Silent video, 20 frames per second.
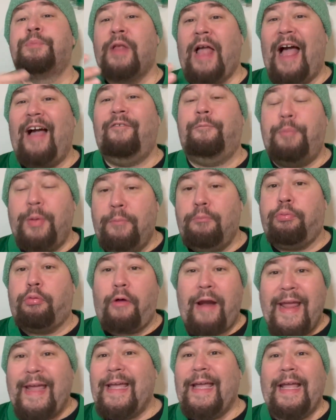have been
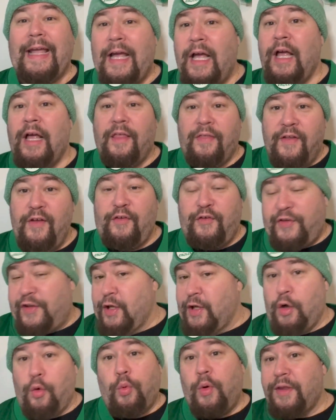breaking this
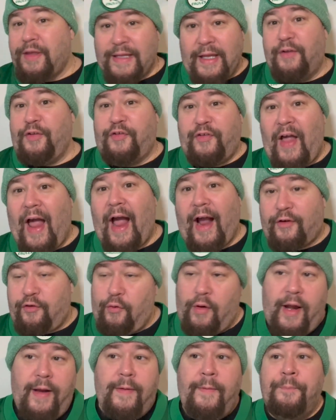year with the sacks,
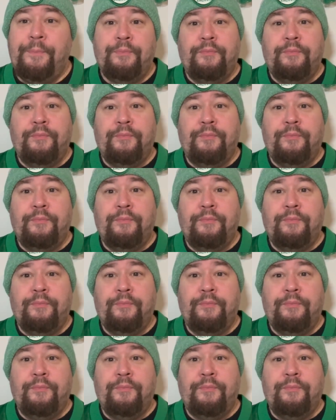right?